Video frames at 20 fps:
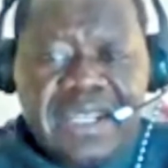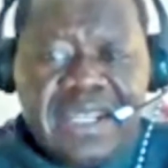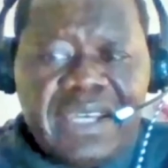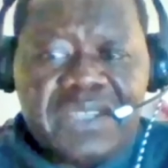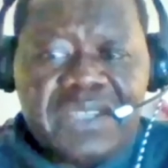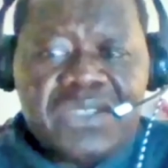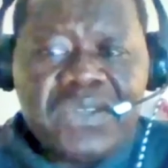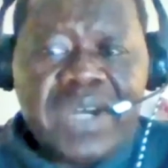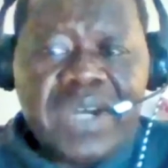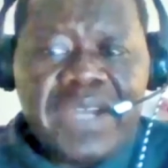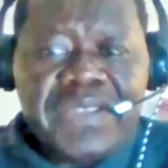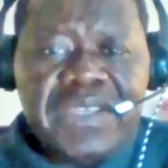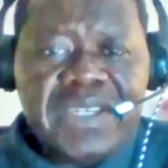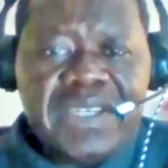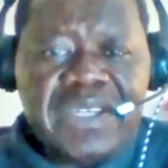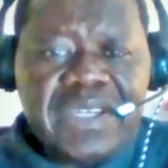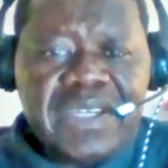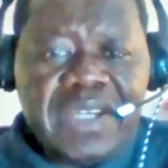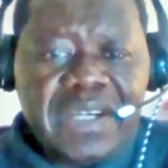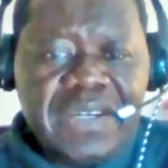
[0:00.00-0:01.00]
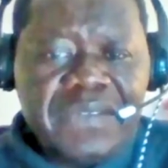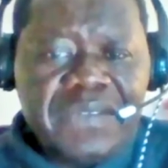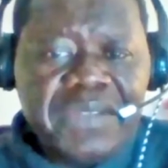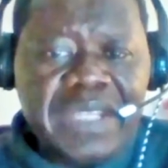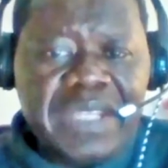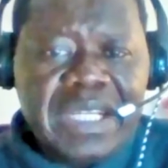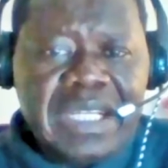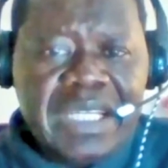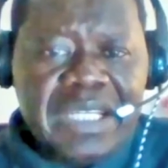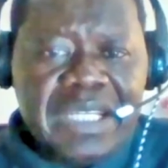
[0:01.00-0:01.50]
so I think the
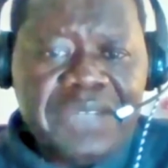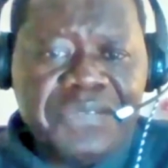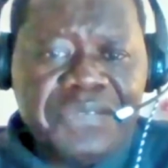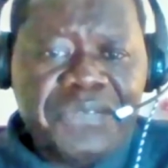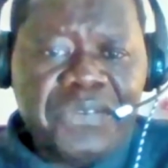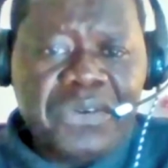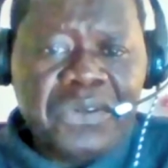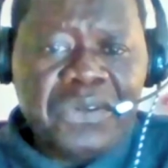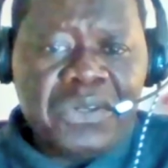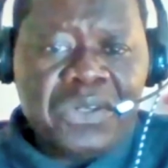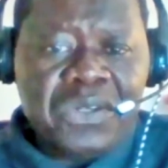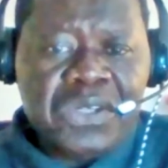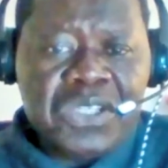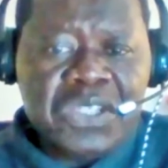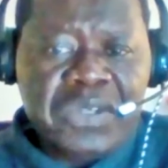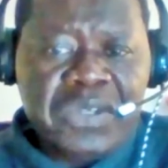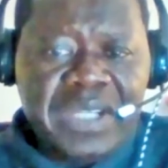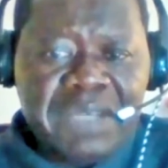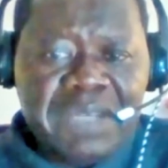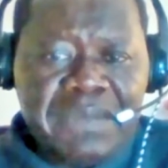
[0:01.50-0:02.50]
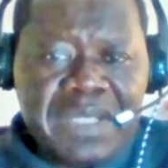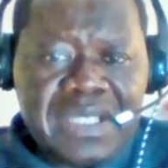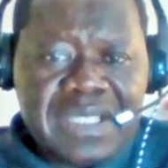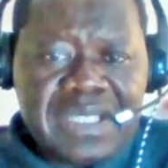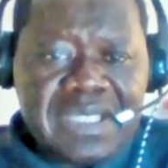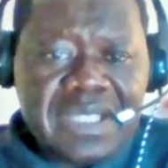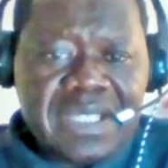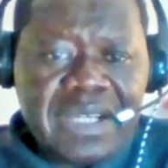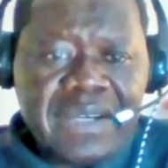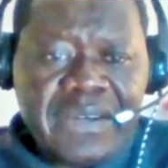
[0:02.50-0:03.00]
need for UNIMIS
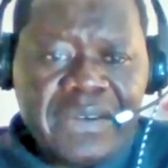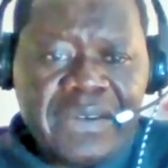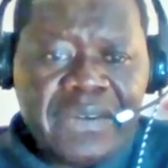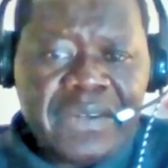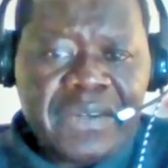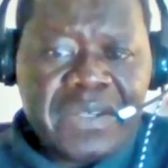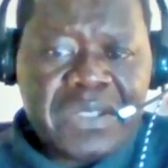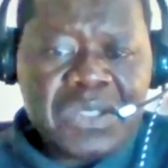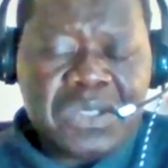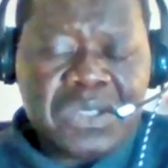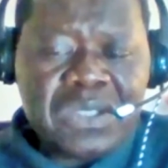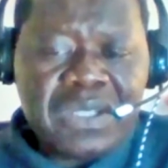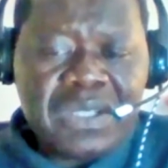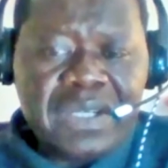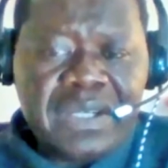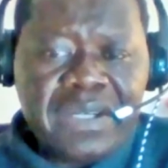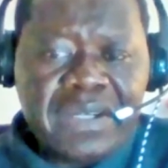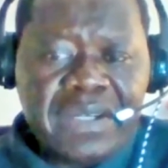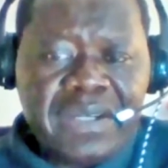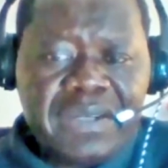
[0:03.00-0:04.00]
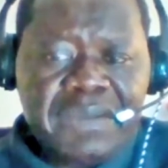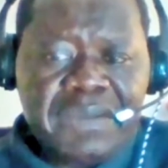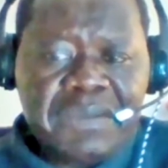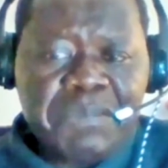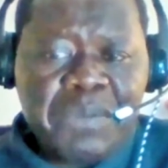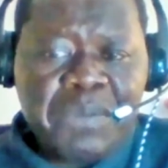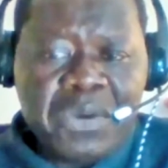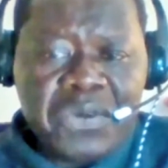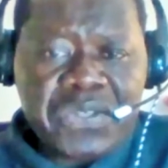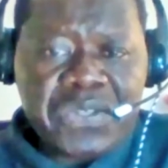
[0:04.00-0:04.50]

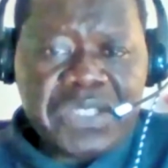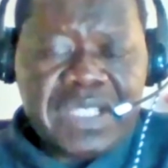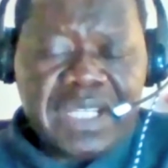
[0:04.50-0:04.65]
post in